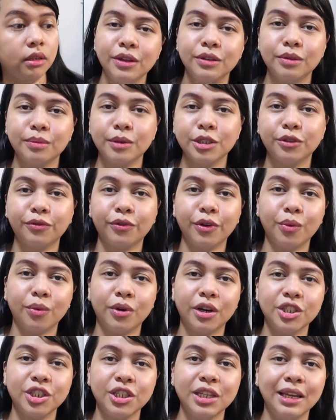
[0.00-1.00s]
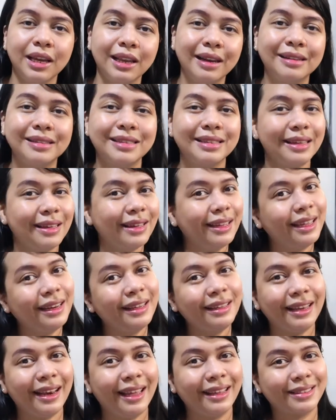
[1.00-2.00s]
Thank you so much for watching, and I'll see you again in
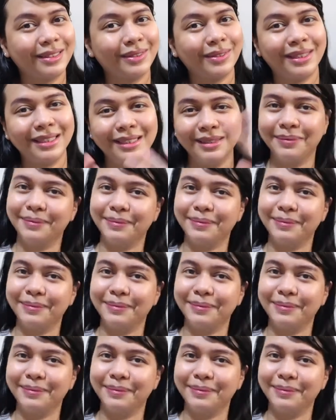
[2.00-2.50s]
the next one.